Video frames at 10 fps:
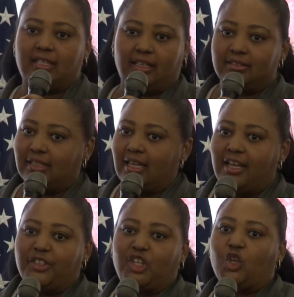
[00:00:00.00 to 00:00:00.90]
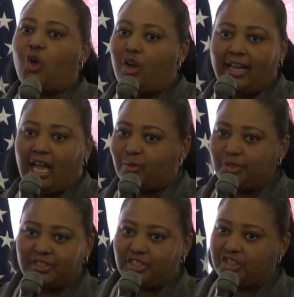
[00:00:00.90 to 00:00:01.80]
done, the long
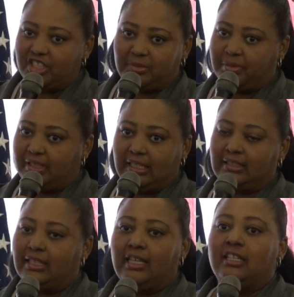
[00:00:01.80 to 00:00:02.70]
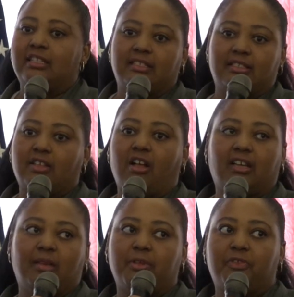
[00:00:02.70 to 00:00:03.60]
hours that she's put in. This is
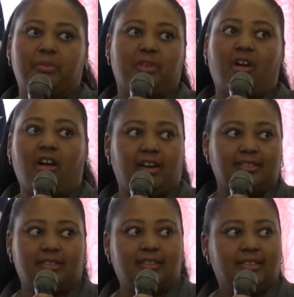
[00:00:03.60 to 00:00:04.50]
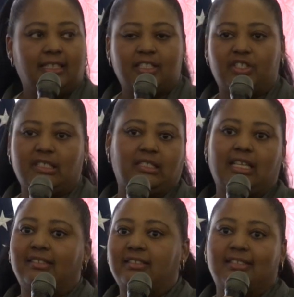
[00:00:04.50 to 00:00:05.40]
all coming from the heart. this is
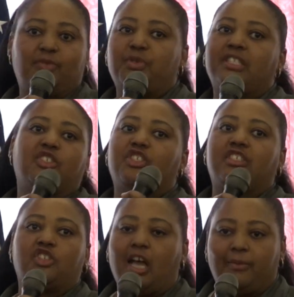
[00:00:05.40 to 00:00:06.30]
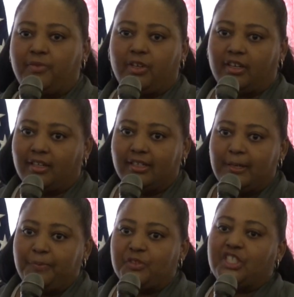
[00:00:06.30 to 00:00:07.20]
not. It wasn't just a job for her.
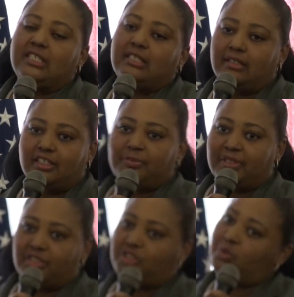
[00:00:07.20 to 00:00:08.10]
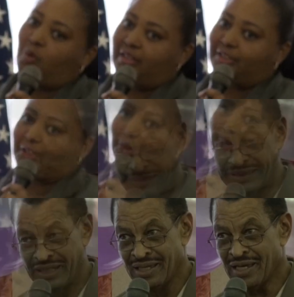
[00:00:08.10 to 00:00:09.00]
She did this because she wanted
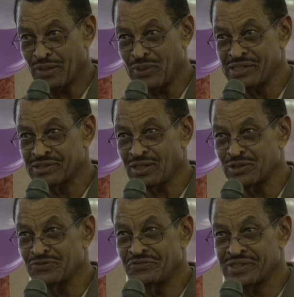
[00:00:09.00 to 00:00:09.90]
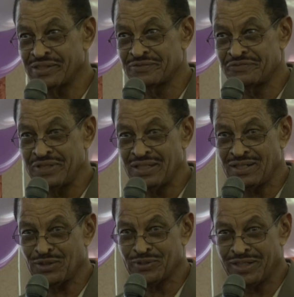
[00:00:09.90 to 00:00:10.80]
to. And when starting to visit the
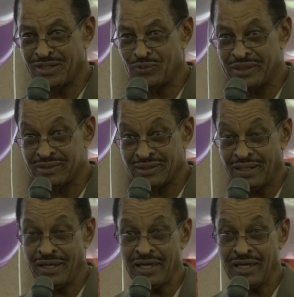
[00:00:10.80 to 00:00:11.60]
field out there with